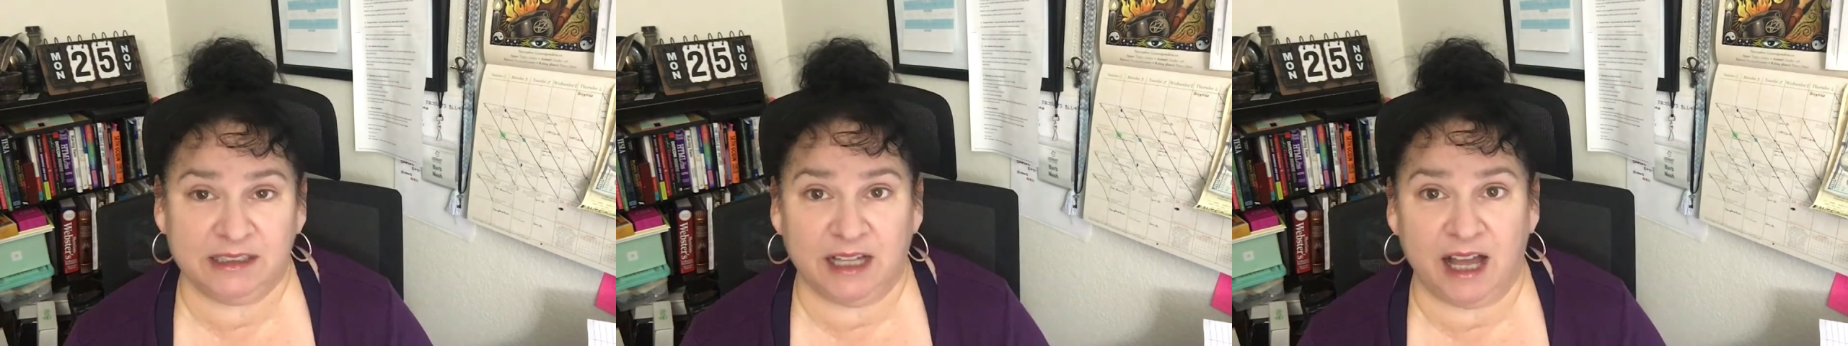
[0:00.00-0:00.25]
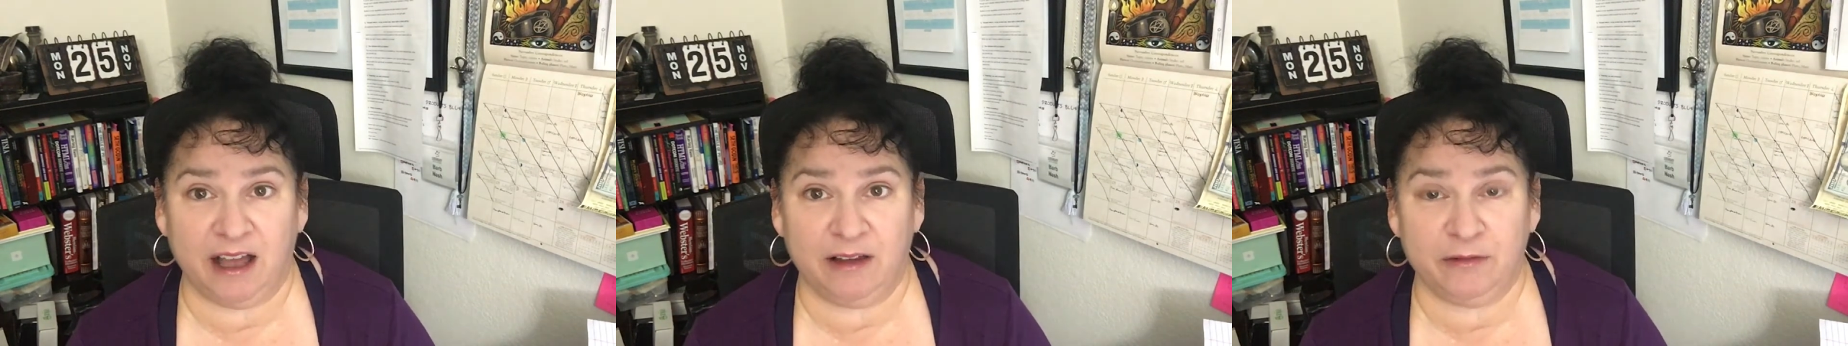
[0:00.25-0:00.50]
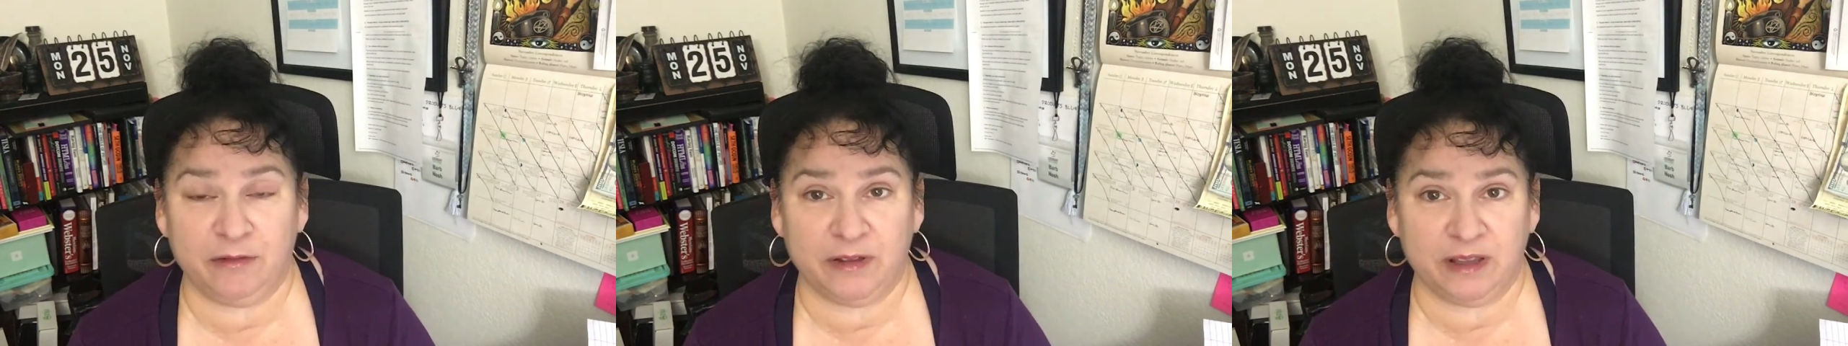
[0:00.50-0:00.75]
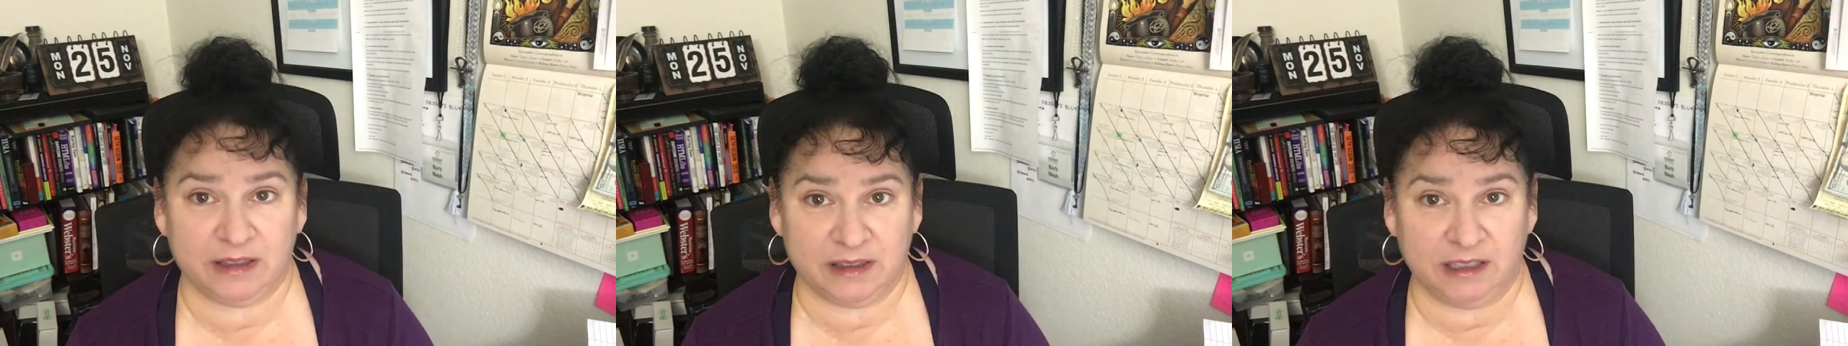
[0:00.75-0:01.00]
of
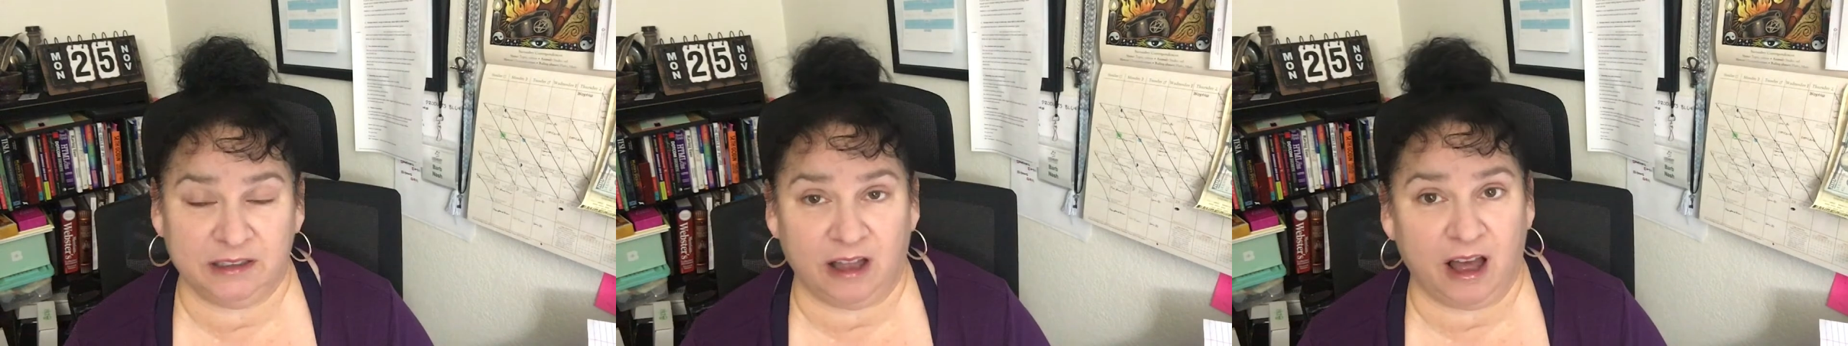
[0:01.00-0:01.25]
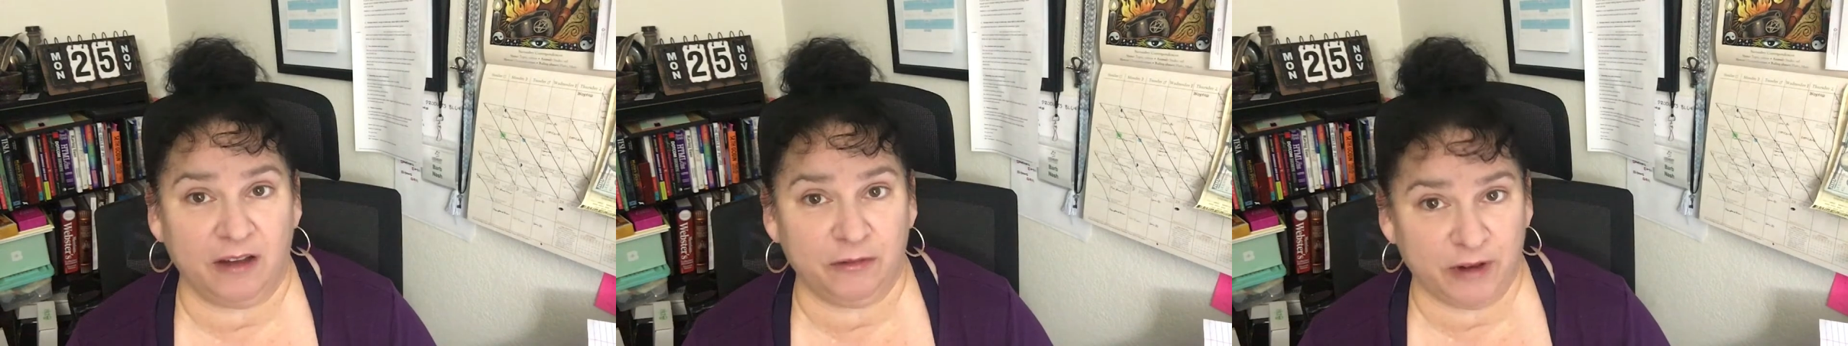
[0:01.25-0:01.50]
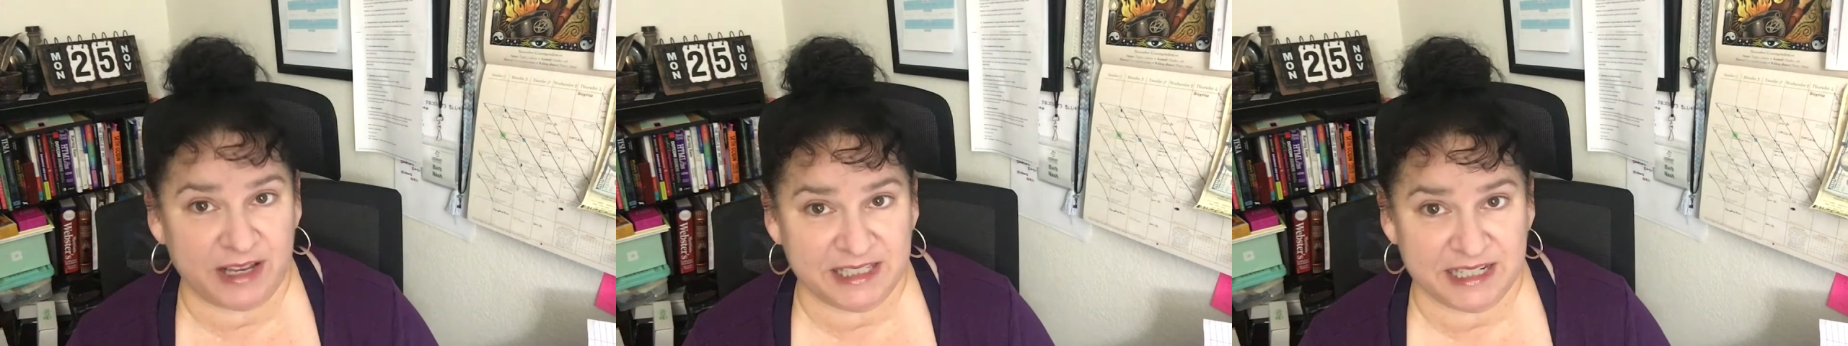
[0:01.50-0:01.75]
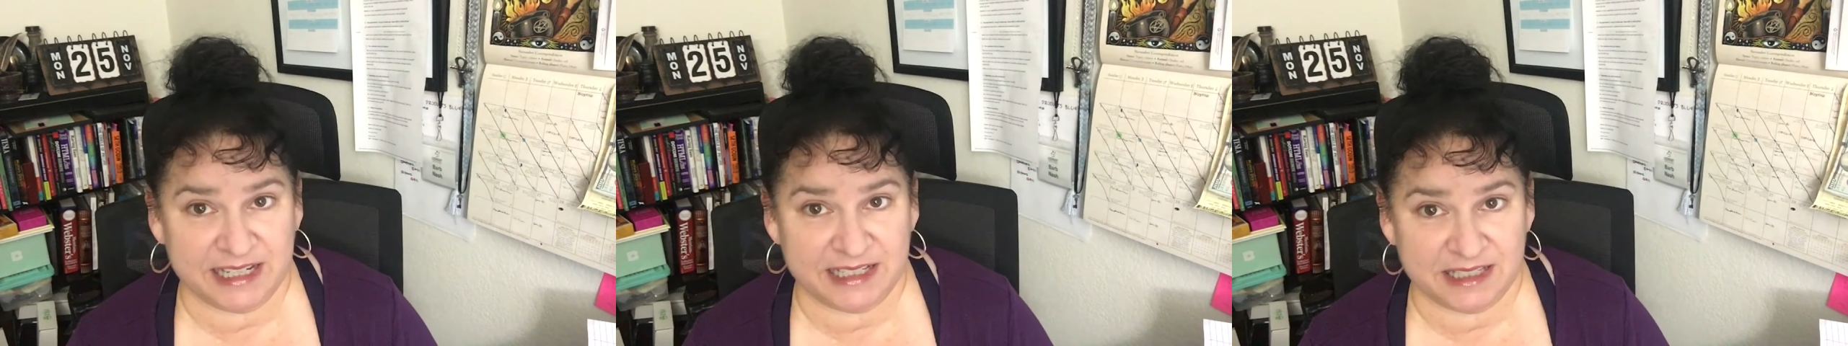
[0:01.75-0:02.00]
the law of
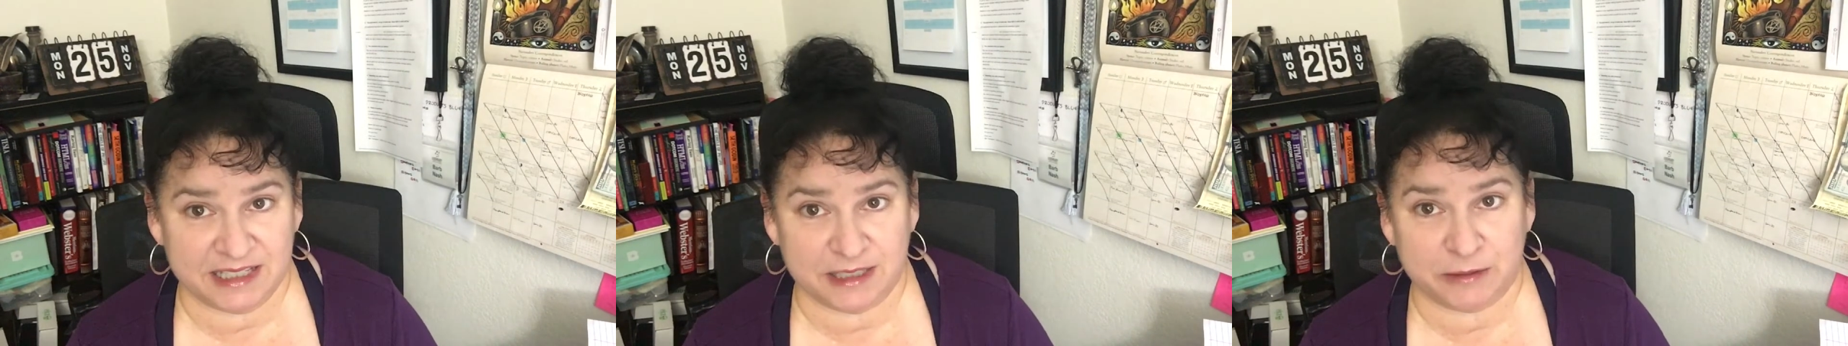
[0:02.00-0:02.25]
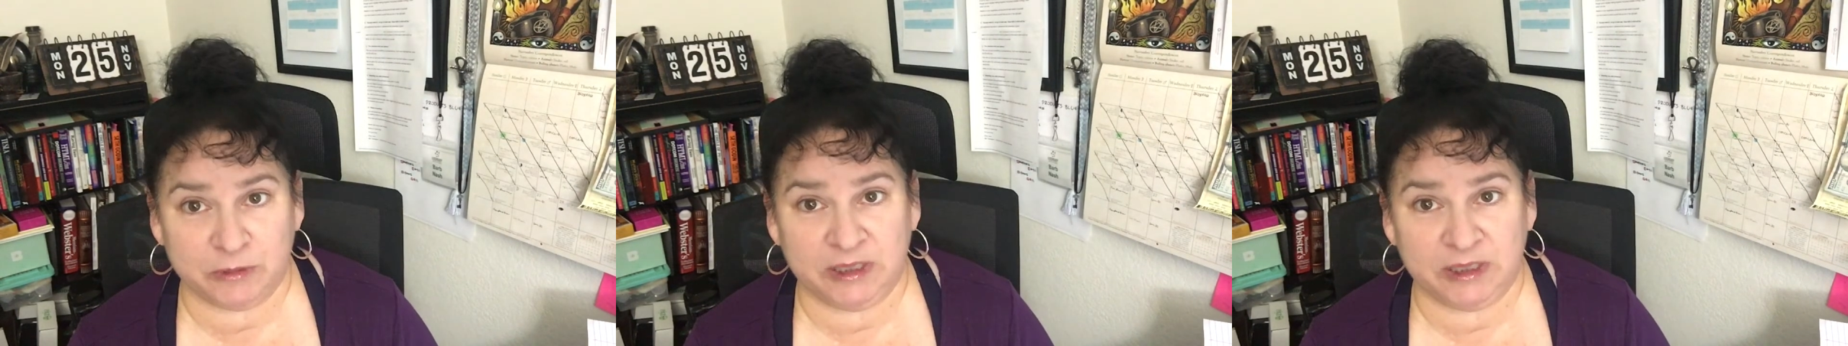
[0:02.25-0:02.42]
resonance.